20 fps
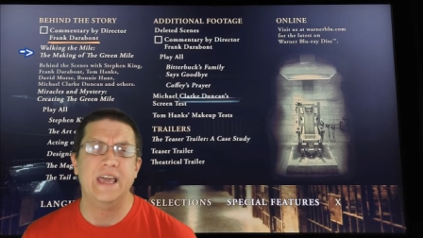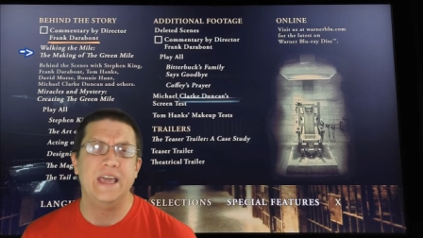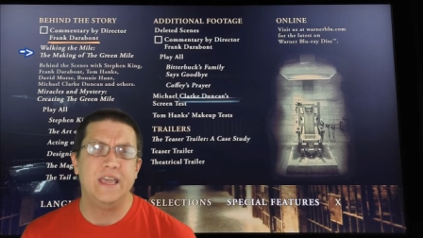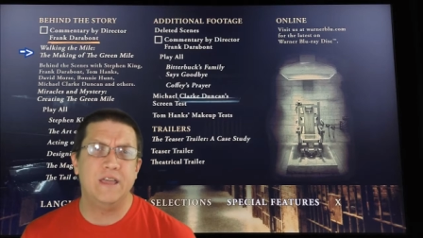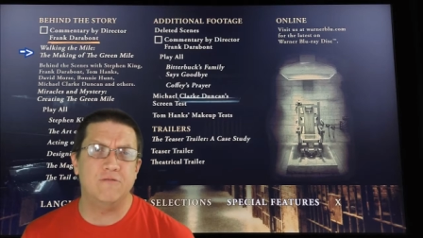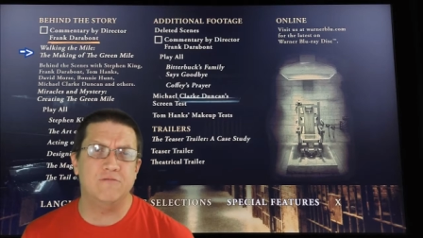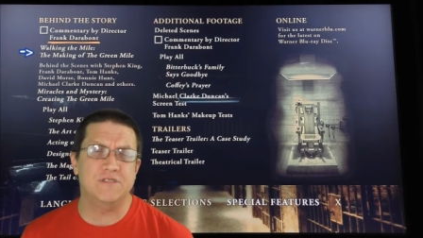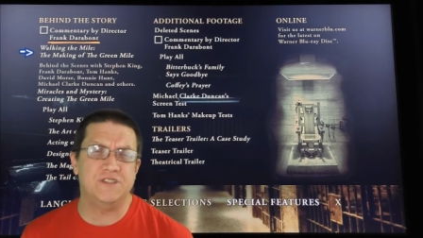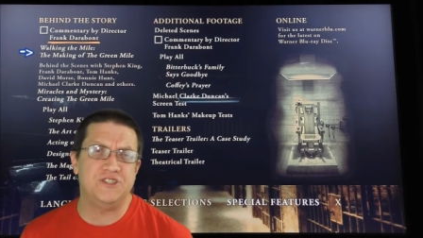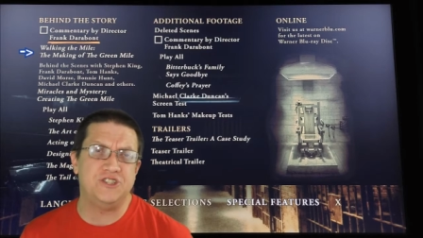
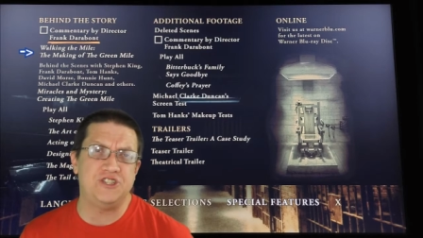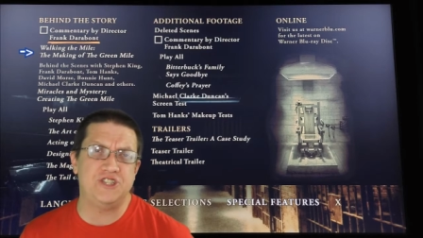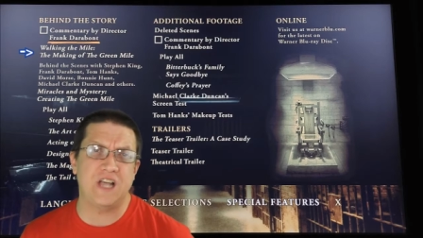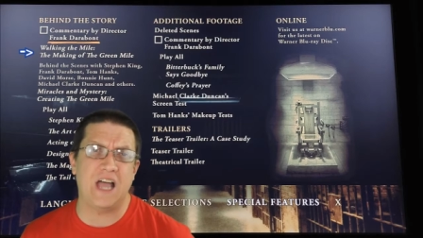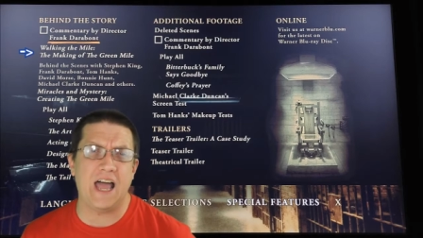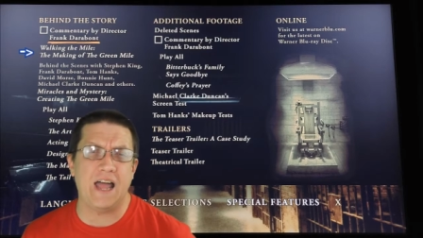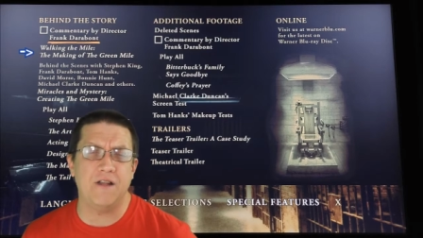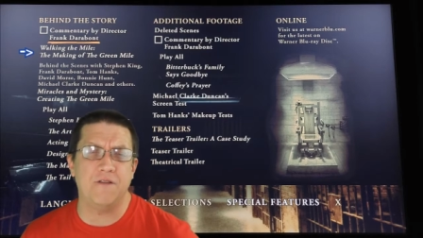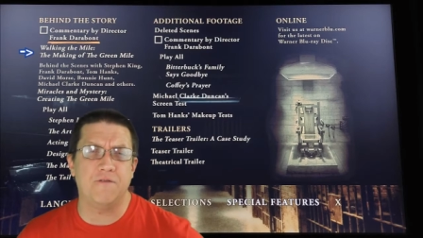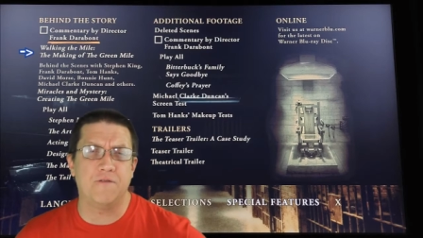It was
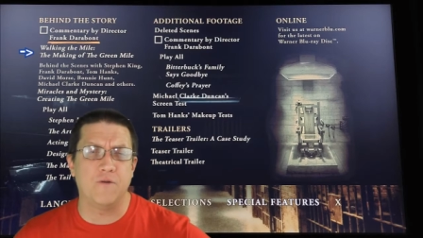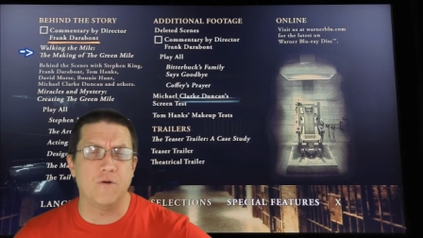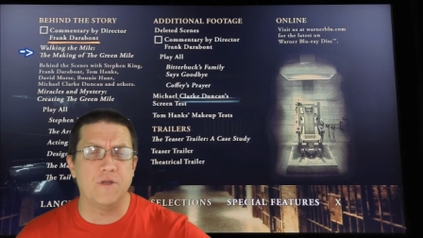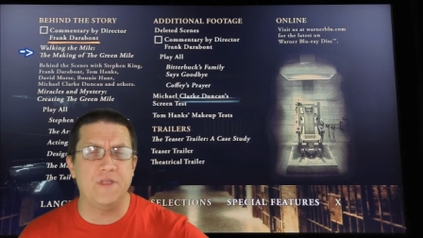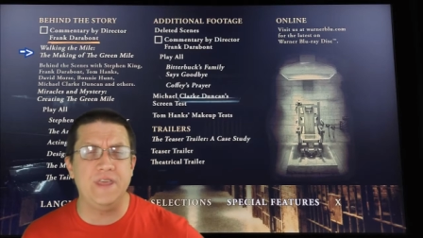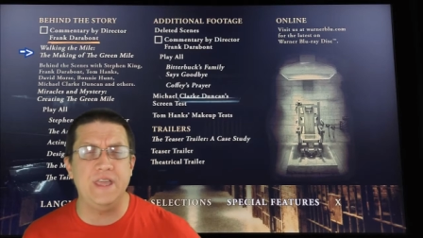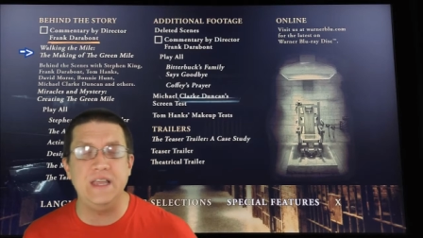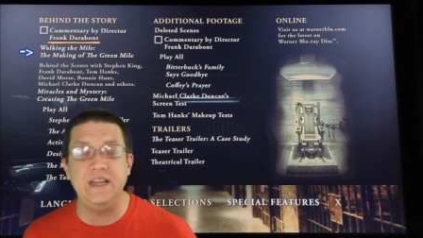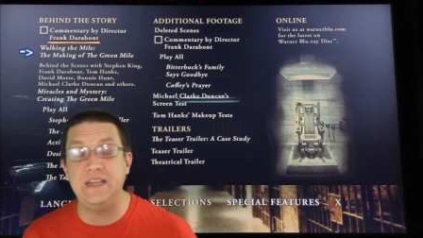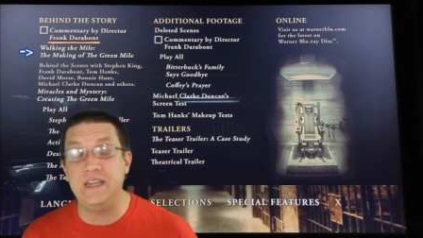shot lot for
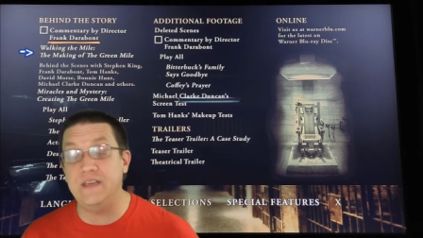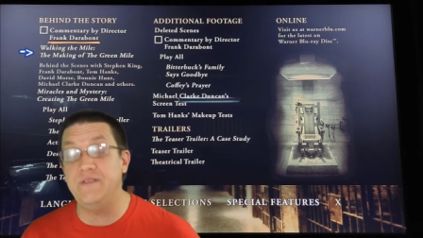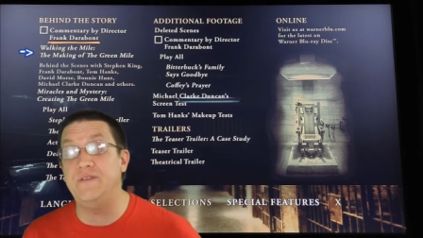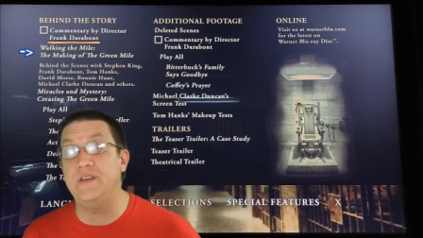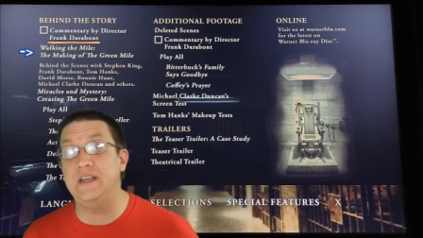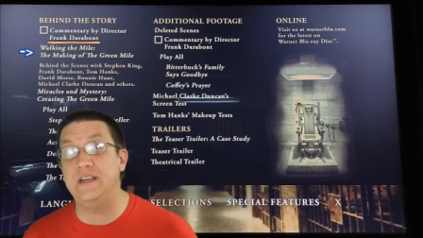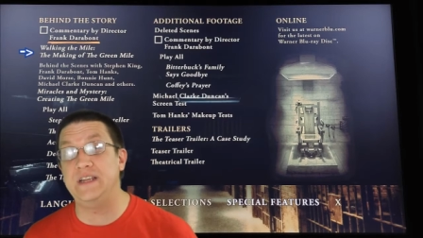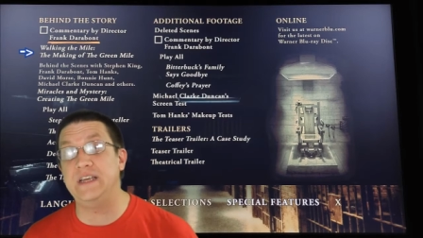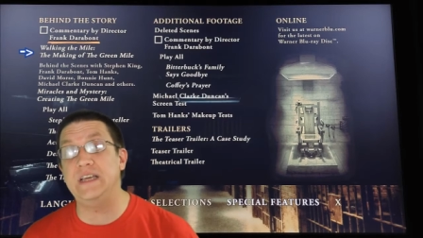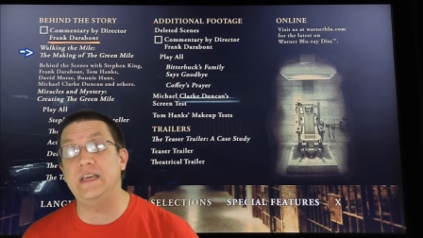the D
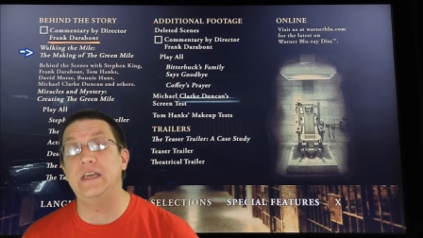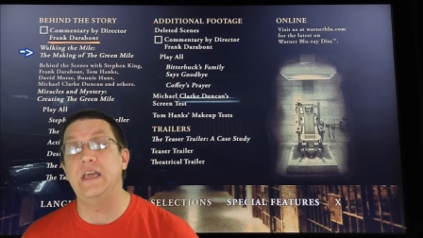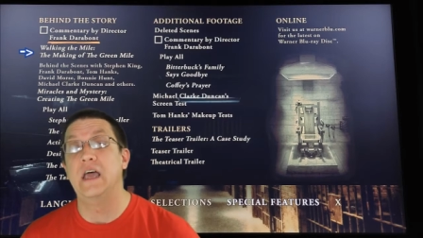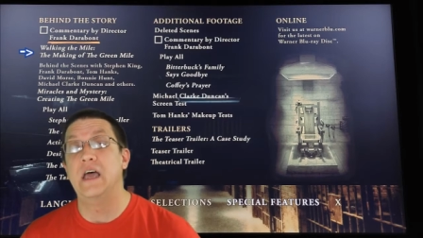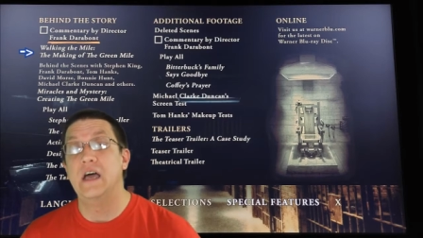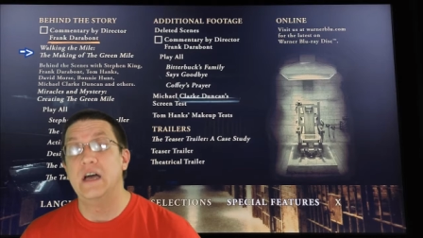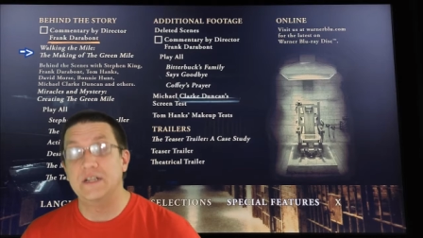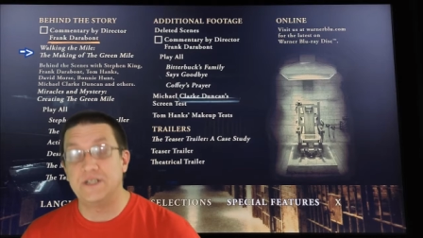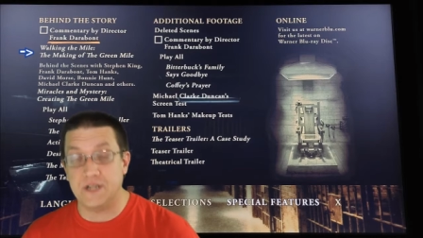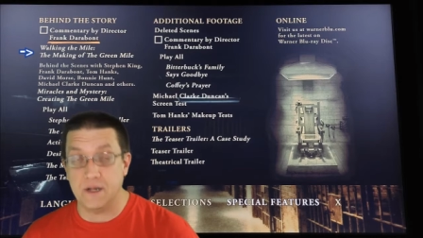V D
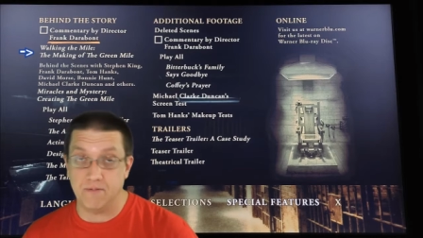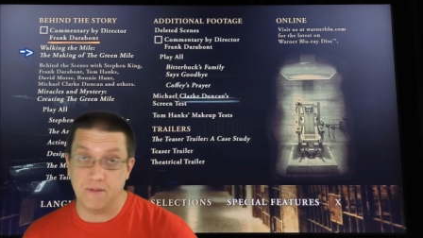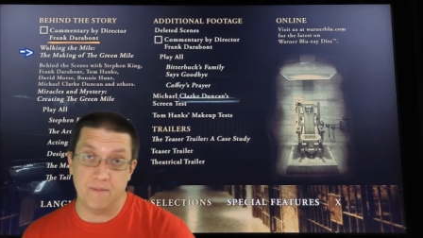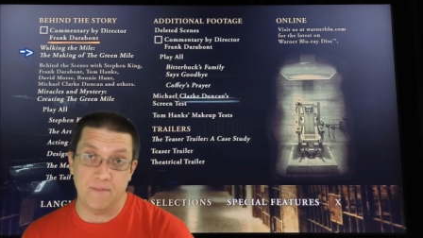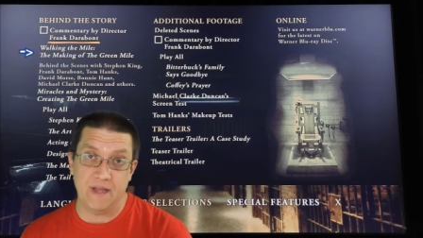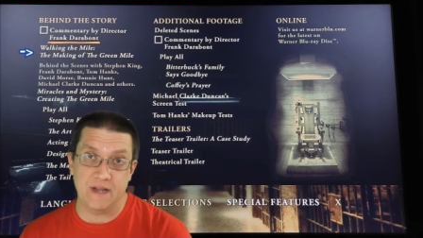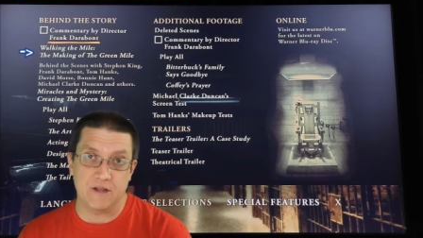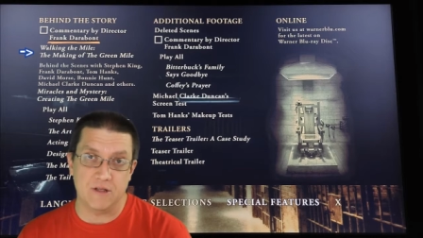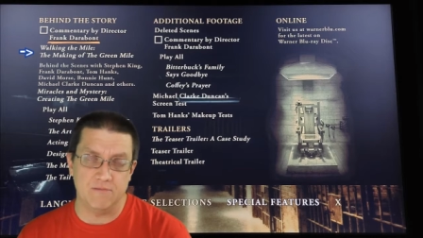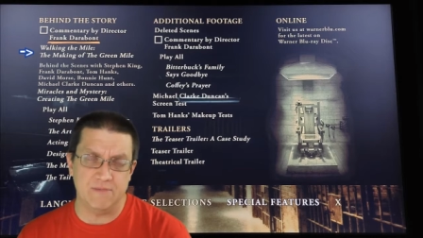
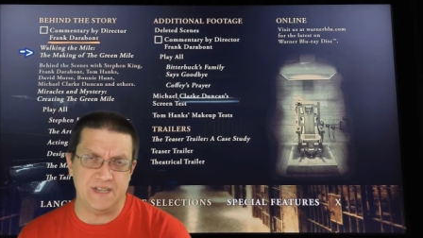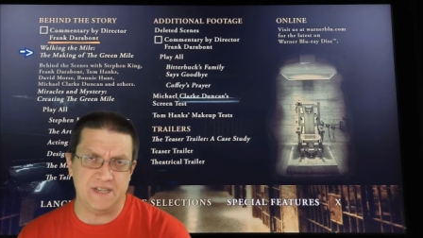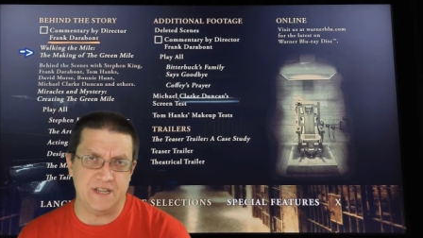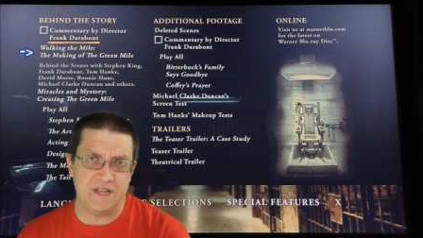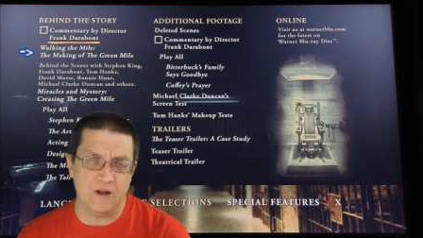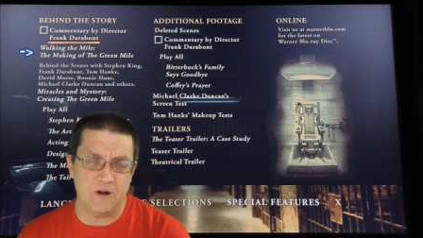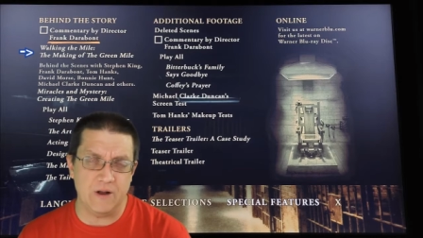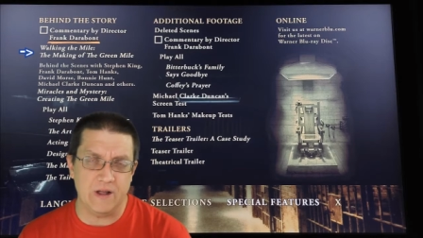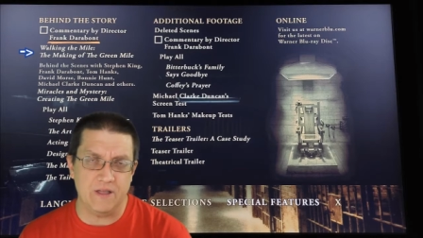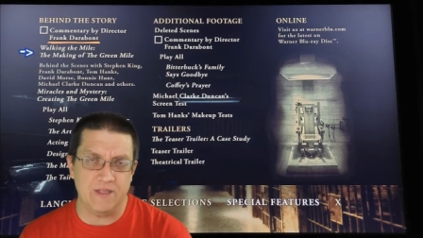supplemental
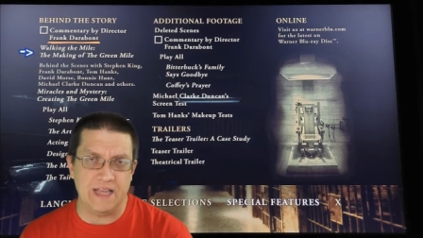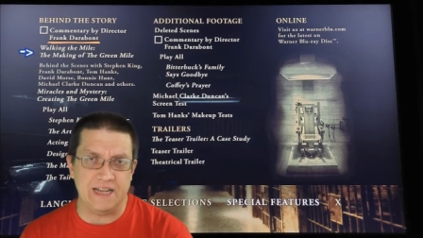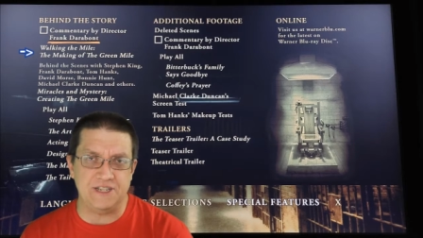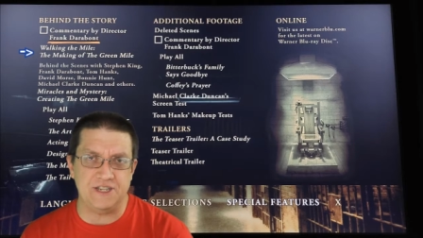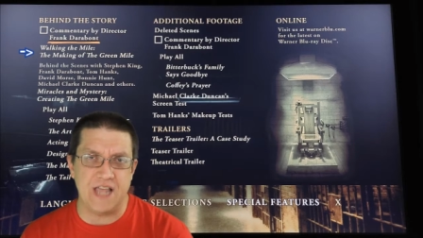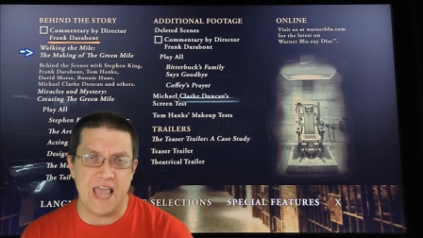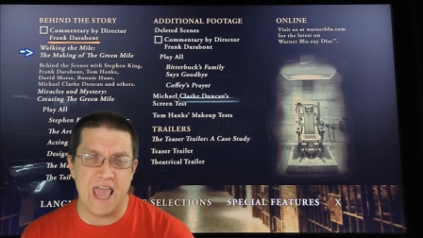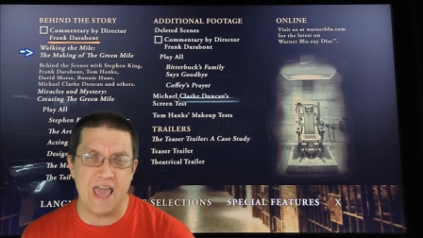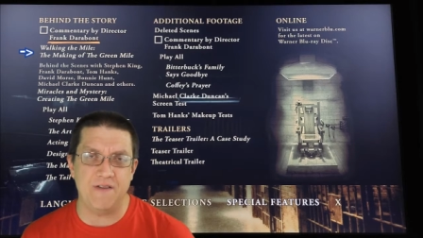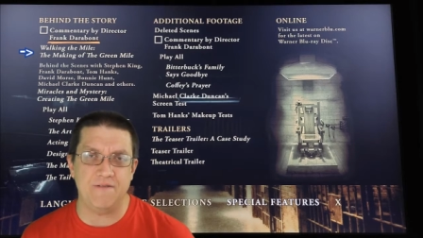material that
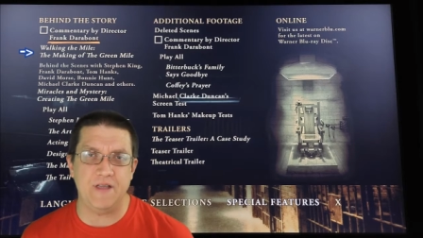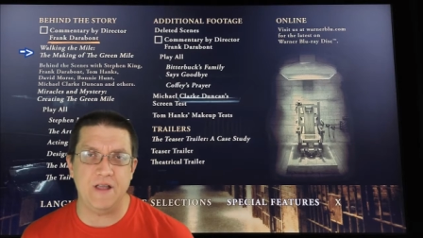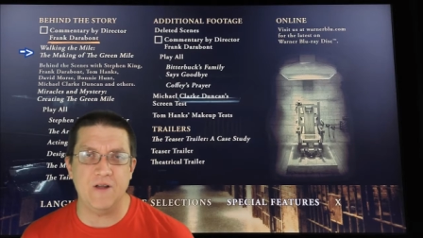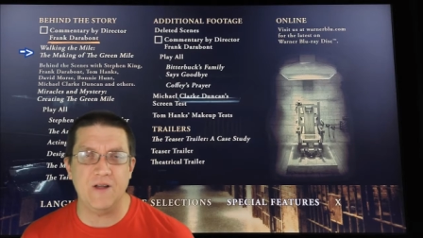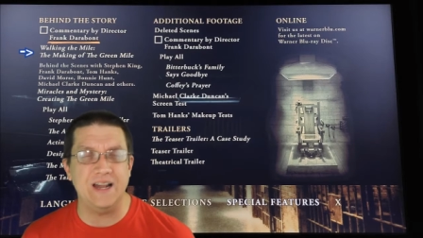you have here,